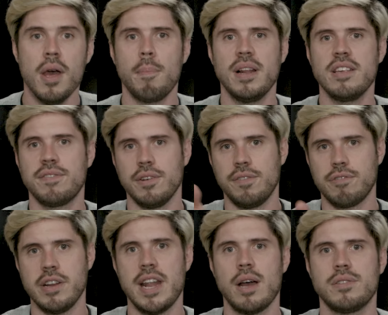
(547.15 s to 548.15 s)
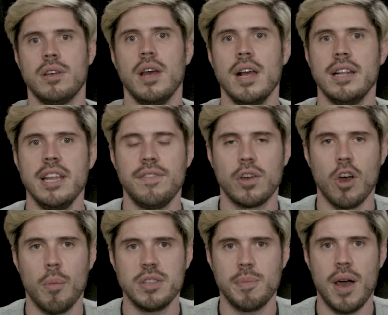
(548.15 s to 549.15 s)
Please feel free now to leave a
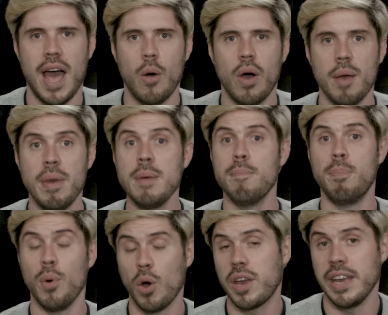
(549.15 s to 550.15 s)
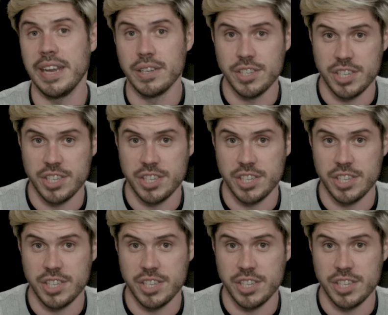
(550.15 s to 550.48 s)
comment about how I'm a booking